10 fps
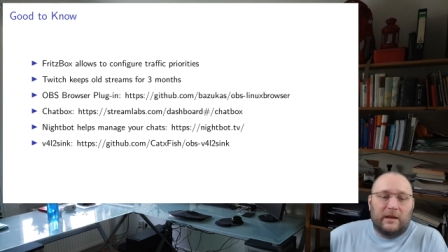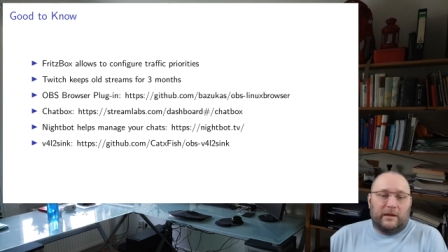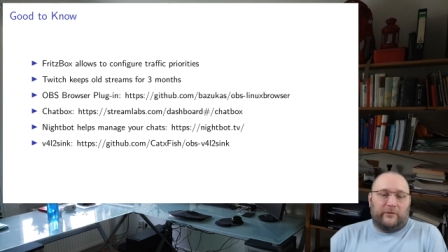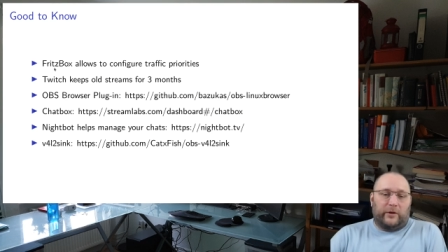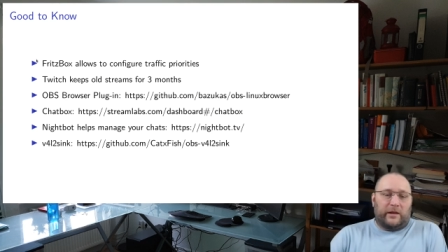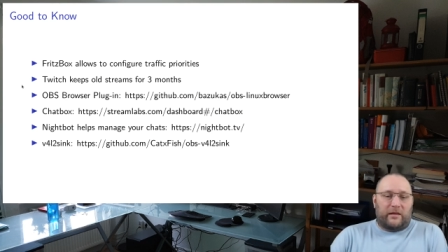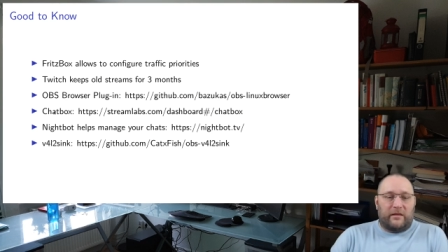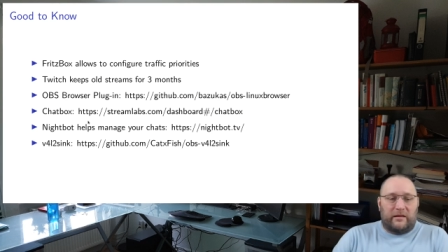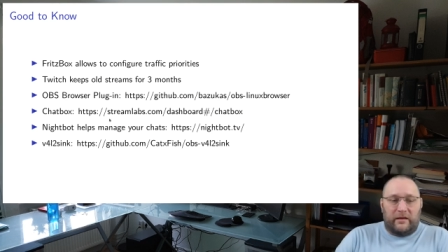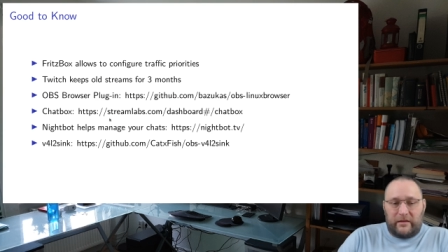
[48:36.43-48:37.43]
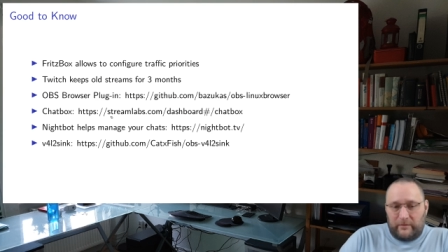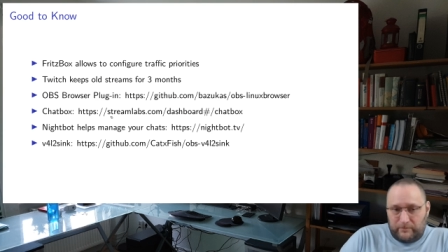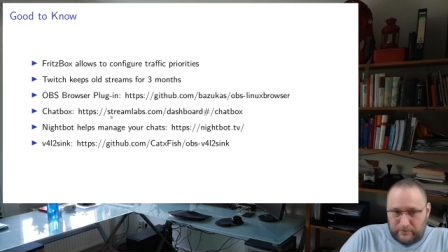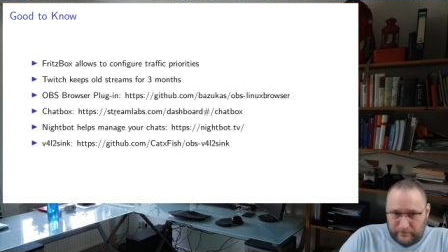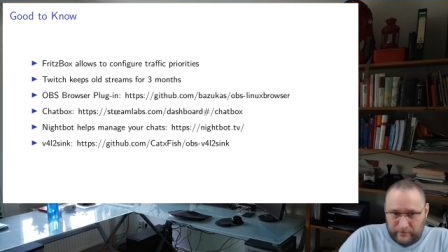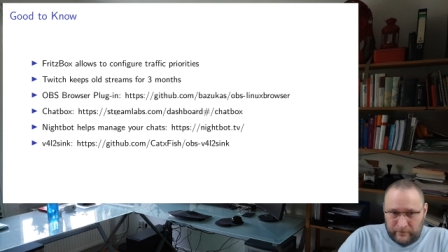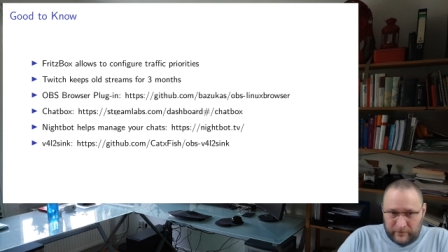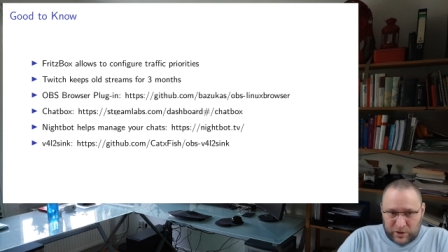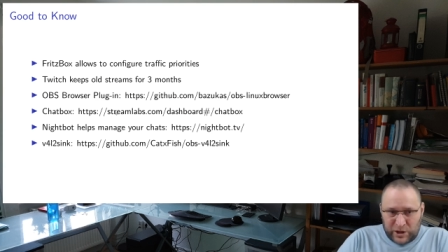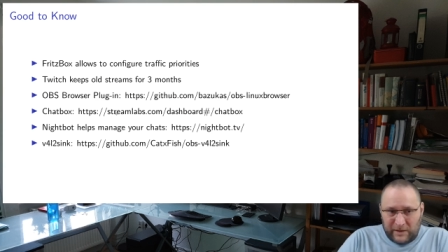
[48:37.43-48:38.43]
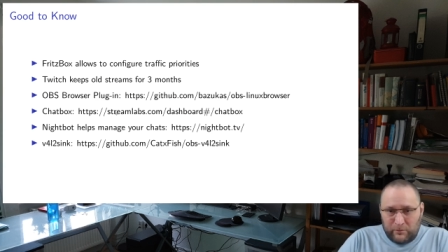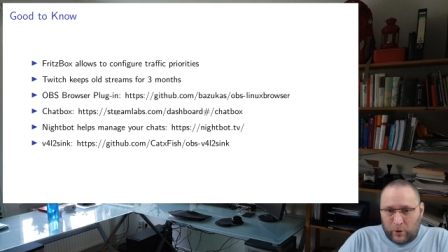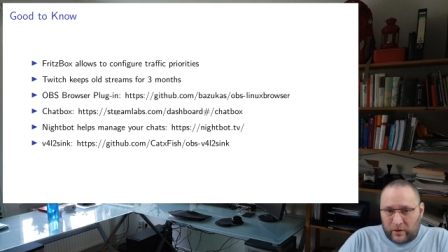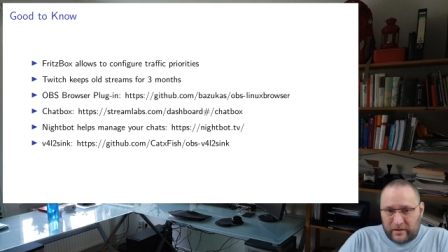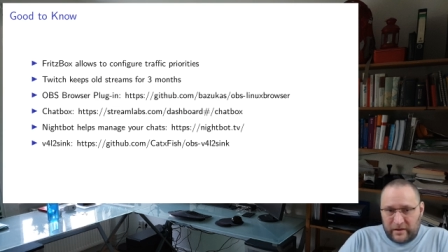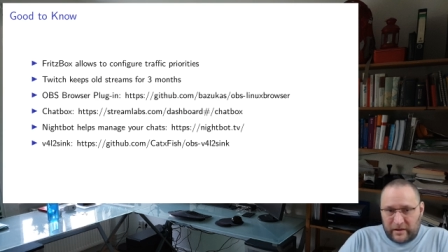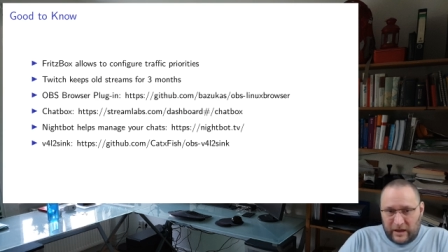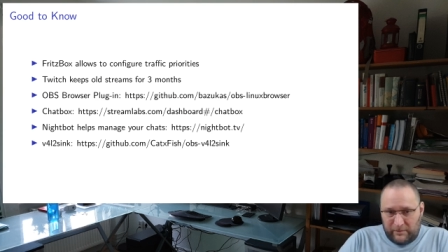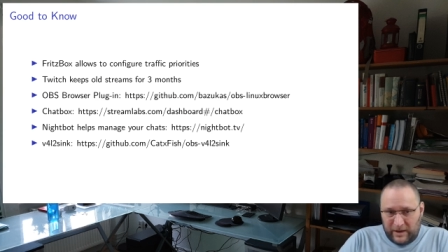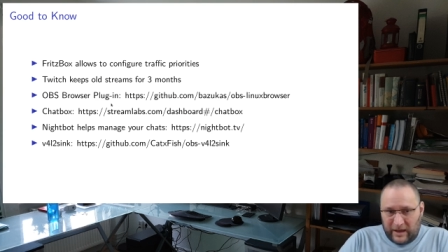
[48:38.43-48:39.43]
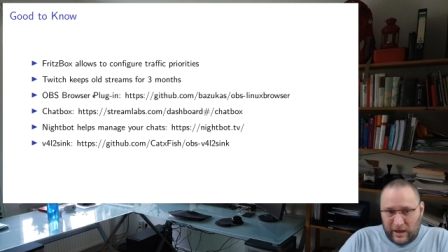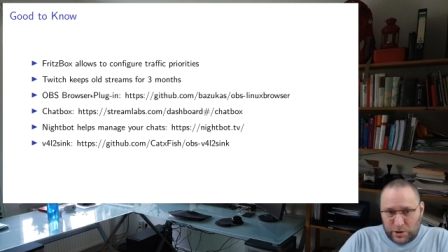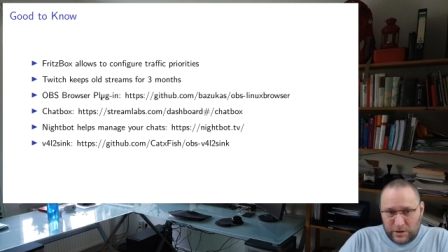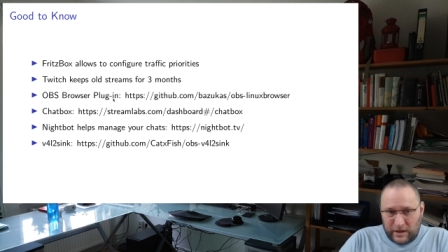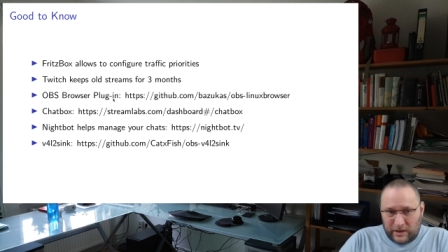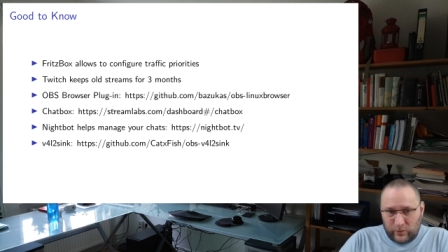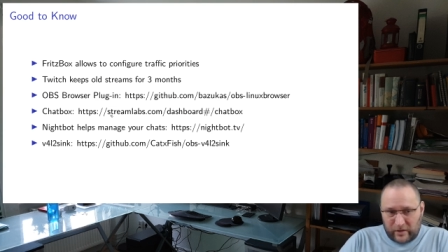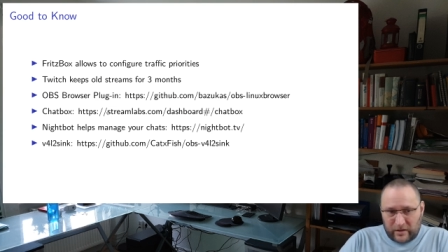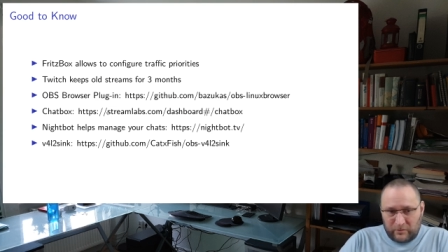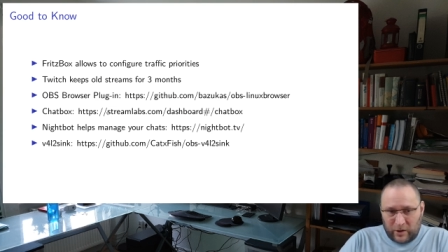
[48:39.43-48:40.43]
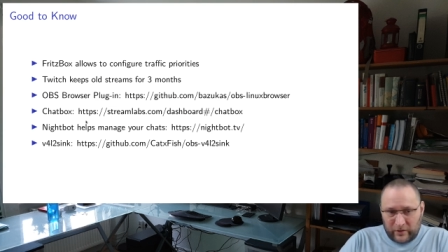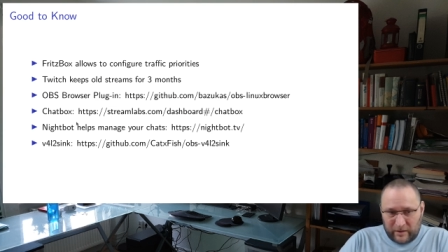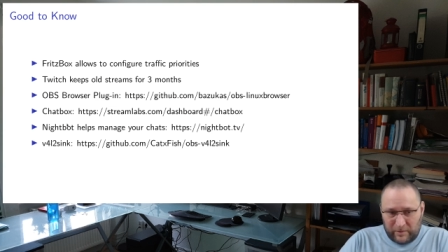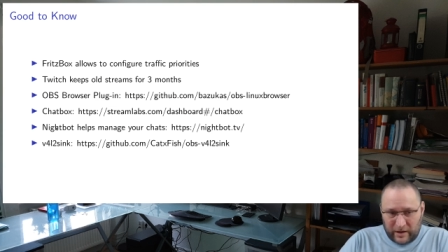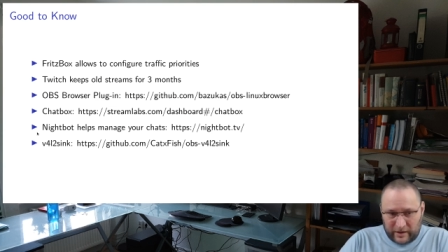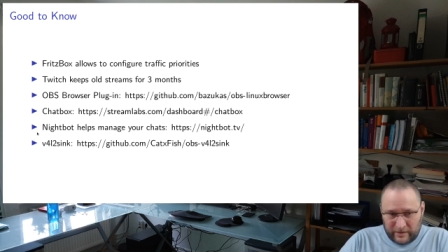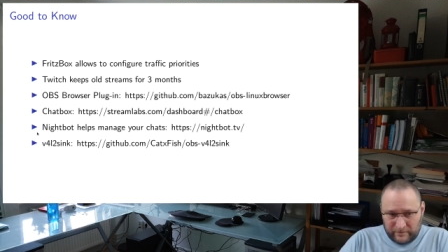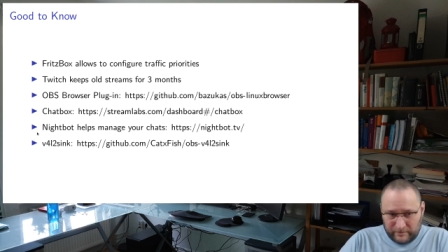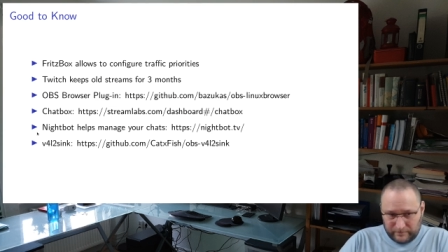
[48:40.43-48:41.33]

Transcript: for instance, this mm, chat box is an application that uses the browser plugin.